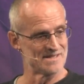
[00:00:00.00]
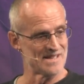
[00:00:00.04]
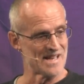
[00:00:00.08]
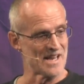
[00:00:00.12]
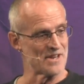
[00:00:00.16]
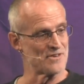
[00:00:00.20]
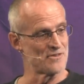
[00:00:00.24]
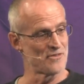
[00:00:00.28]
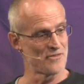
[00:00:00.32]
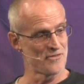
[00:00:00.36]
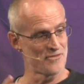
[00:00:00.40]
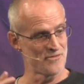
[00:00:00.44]

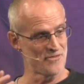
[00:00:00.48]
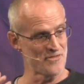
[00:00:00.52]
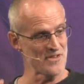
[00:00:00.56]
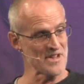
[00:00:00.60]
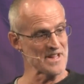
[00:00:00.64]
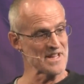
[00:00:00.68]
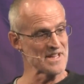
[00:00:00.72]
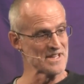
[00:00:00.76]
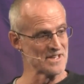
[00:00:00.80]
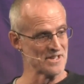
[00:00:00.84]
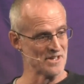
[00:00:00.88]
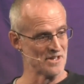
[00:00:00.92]
and
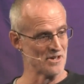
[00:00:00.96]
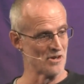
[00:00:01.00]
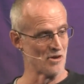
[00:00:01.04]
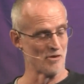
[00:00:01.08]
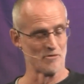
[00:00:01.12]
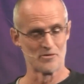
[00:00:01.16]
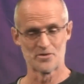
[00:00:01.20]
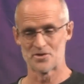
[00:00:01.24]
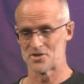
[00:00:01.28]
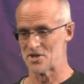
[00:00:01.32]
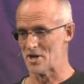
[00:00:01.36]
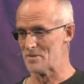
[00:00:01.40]
fear
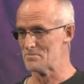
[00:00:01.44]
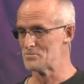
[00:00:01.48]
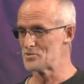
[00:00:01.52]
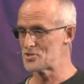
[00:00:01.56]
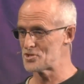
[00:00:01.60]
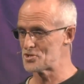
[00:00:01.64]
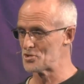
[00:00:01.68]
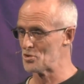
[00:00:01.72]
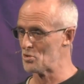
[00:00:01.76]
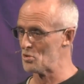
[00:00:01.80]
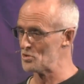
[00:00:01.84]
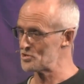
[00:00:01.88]
of some
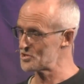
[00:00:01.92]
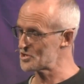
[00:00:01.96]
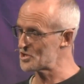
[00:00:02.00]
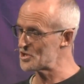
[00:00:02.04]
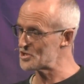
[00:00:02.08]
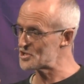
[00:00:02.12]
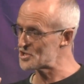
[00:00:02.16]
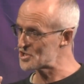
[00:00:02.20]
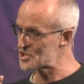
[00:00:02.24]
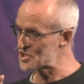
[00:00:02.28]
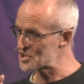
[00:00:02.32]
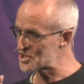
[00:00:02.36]
sort
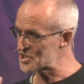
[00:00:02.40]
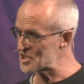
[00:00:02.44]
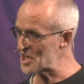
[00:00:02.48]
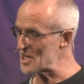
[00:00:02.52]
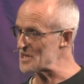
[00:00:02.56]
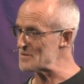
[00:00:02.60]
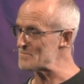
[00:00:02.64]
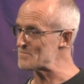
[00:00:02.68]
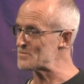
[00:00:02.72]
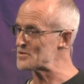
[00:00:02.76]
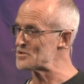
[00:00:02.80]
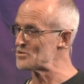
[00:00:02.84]
could
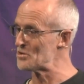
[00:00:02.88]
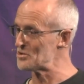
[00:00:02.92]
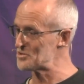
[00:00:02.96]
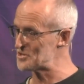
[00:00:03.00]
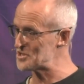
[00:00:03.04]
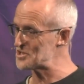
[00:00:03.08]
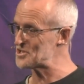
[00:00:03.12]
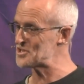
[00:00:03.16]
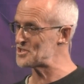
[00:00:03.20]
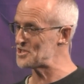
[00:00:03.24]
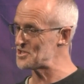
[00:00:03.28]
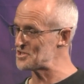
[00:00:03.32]
shape your
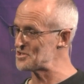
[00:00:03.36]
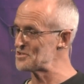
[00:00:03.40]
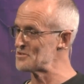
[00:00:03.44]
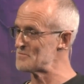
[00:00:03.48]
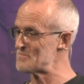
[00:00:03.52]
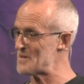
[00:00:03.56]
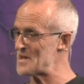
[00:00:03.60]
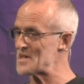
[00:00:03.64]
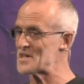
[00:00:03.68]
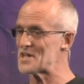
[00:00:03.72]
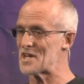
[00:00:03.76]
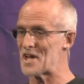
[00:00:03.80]

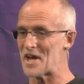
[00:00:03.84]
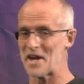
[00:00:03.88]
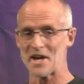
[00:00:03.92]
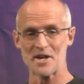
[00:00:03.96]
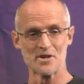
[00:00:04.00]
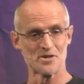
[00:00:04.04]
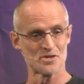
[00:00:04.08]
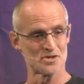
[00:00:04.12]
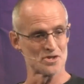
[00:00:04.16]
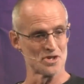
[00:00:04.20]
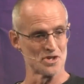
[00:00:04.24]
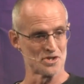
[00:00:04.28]
decision making
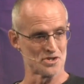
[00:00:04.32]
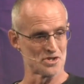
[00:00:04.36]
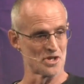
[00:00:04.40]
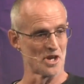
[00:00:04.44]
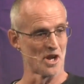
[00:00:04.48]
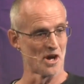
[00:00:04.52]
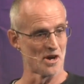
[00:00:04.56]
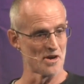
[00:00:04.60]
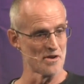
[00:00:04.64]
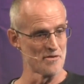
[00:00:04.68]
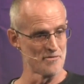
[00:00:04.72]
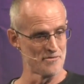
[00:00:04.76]
in church
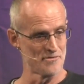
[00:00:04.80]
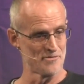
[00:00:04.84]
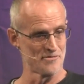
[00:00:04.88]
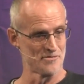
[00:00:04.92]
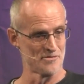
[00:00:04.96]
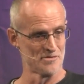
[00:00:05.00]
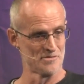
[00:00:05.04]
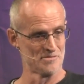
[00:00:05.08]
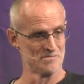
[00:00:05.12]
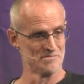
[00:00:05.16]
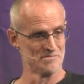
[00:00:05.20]
life.